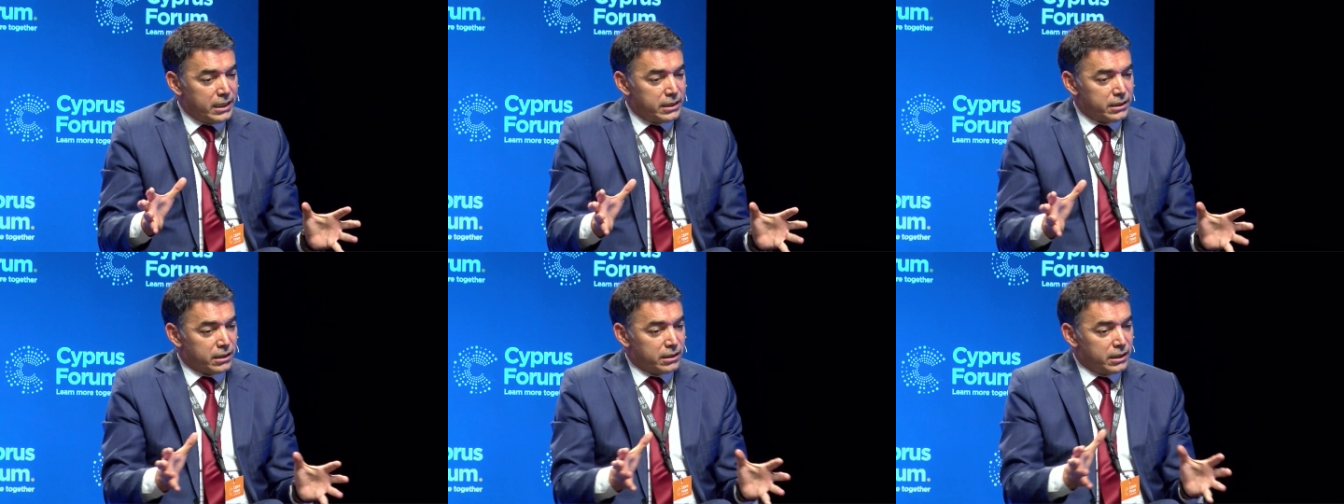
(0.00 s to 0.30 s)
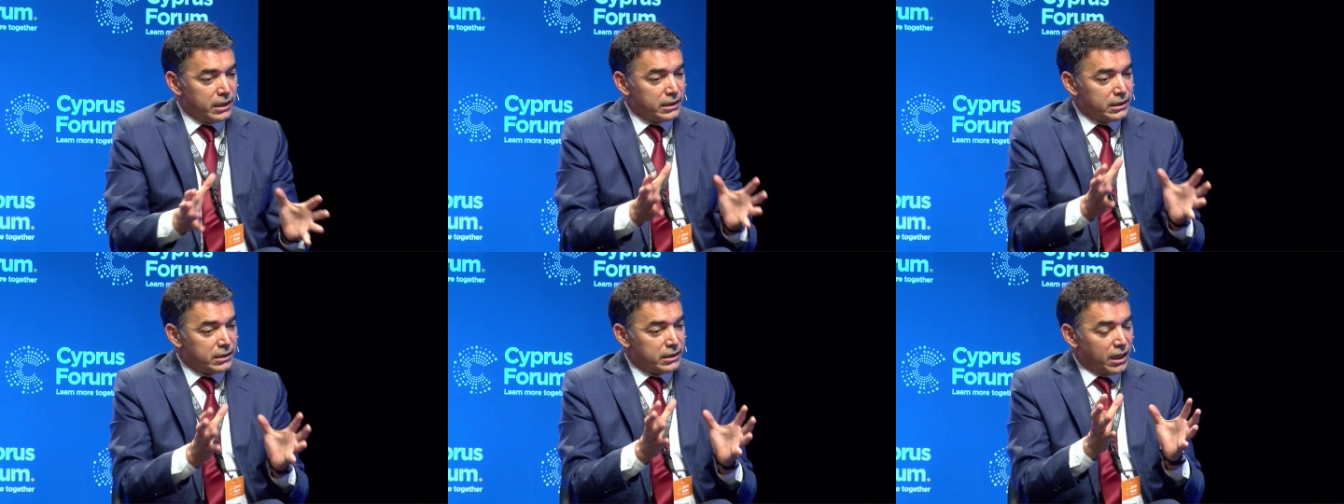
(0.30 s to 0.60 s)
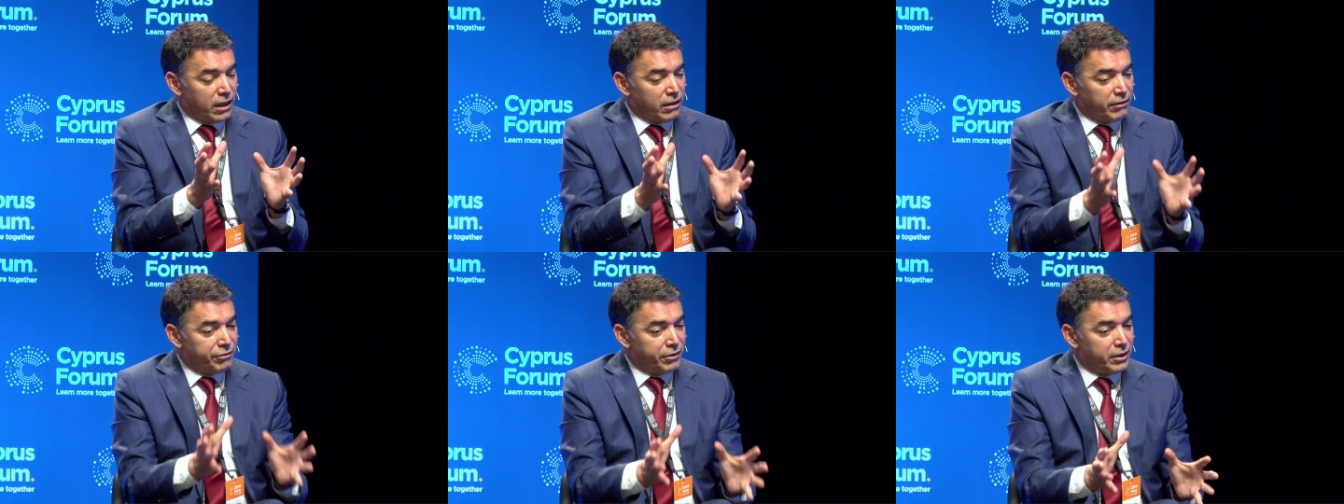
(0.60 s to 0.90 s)
that this is
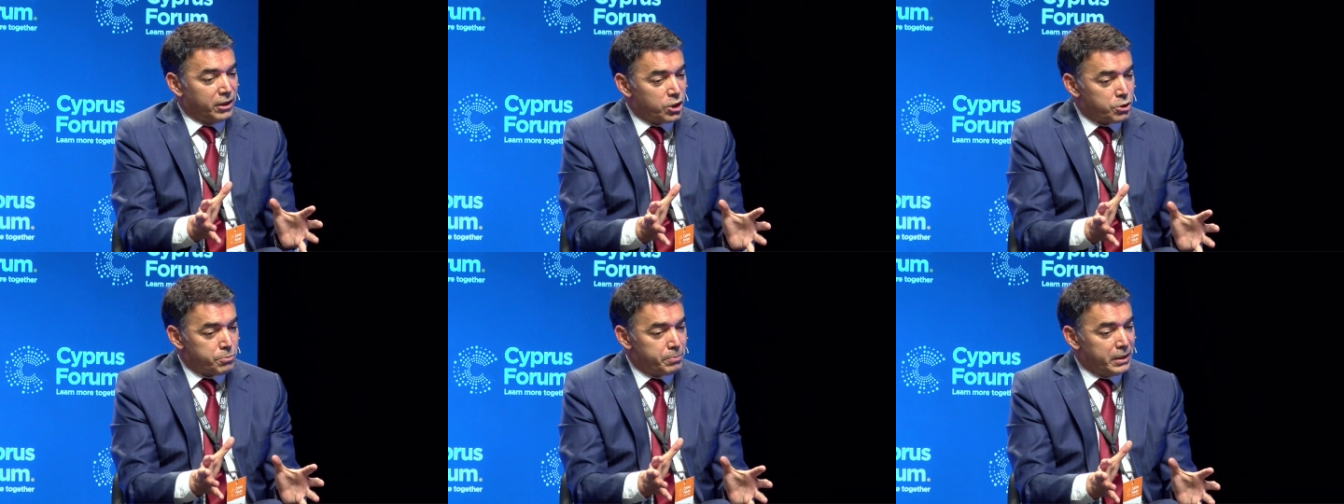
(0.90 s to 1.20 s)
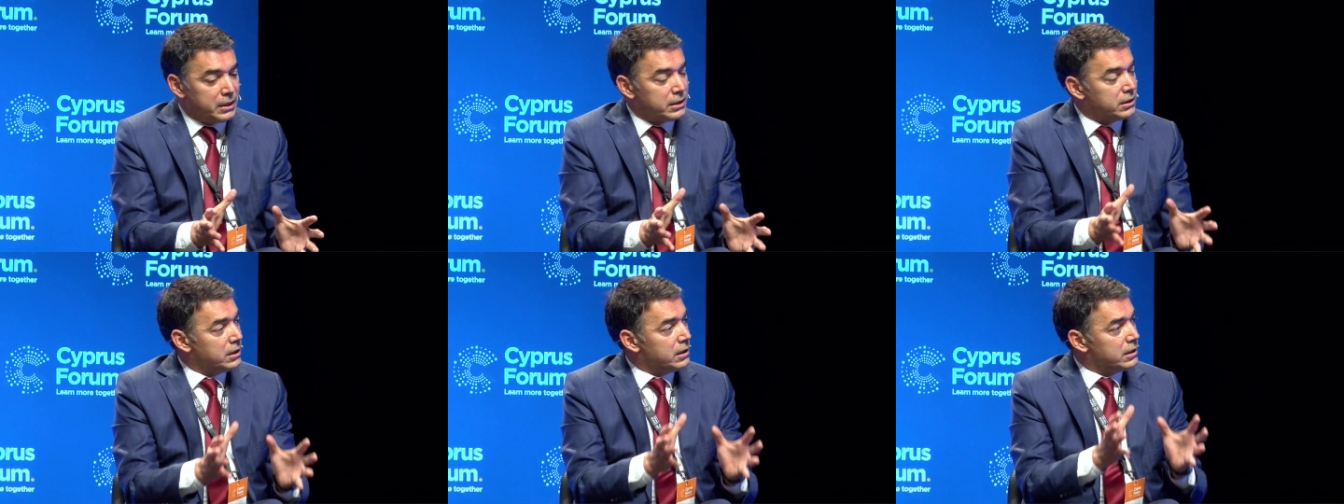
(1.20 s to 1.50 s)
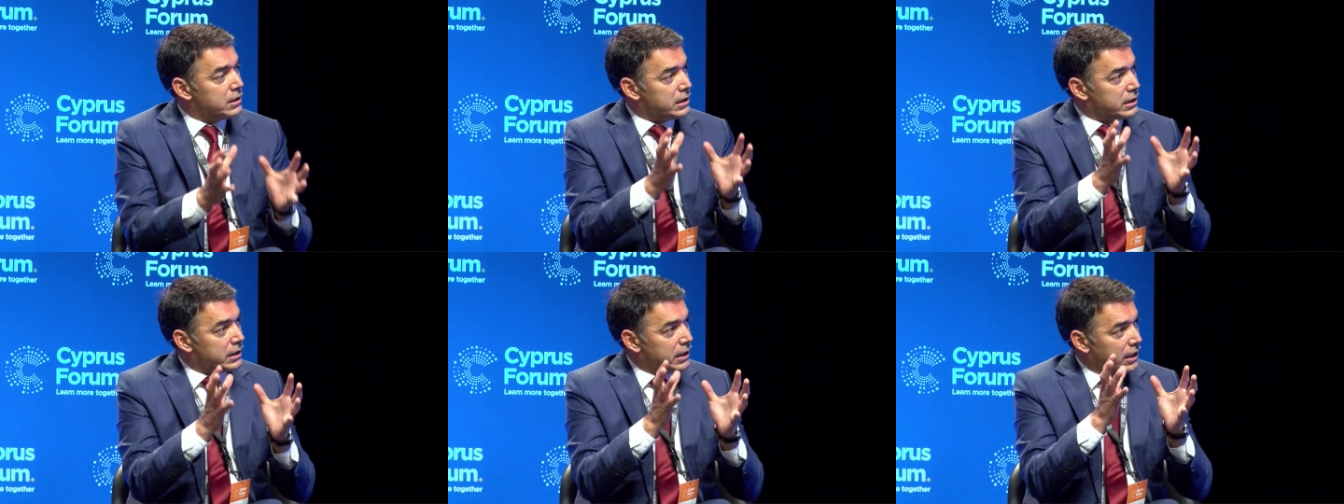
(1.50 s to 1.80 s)
unfinished
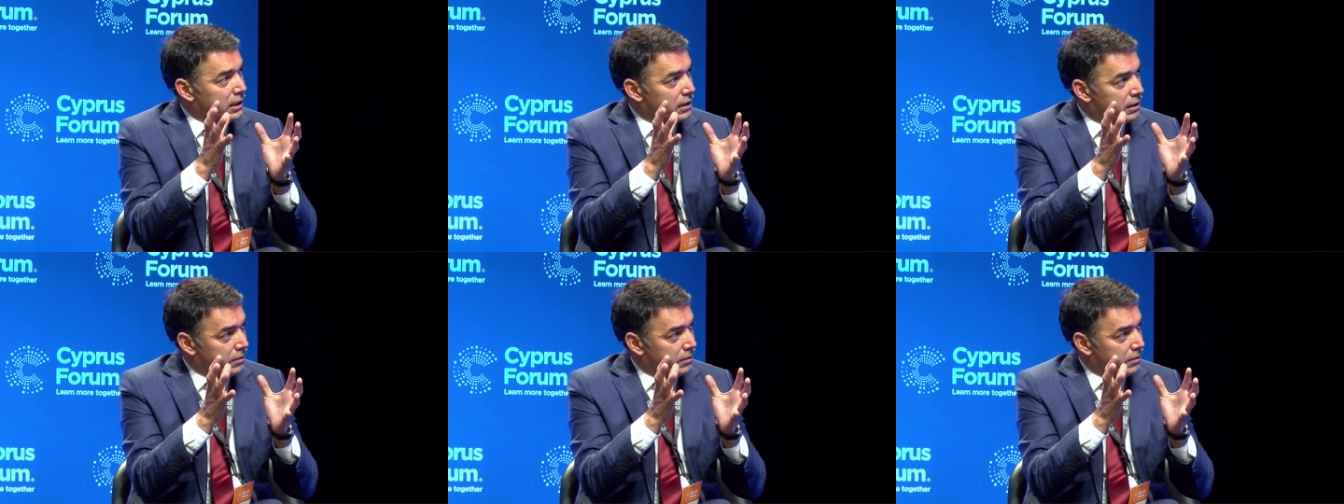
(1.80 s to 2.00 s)
business, that